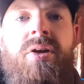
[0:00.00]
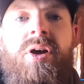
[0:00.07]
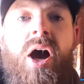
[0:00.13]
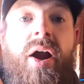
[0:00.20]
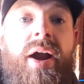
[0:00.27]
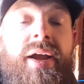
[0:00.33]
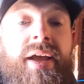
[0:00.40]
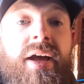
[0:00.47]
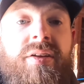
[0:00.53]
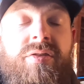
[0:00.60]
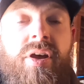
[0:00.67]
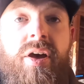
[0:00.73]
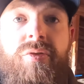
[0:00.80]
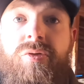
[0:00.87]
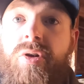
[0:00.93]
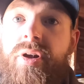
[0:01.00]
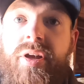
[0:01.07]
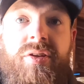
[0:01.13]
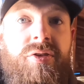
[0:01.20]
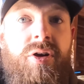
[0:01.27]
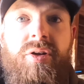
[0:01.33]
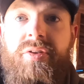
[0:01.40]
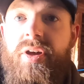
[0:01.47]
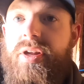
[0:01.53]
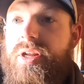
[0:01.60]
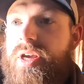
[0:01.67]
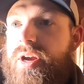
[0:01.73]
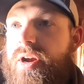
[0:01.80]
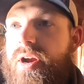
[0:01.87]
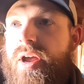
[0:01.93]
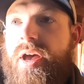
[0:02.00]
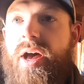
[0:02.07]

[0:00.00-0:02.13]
Alright, guys, front is all done here.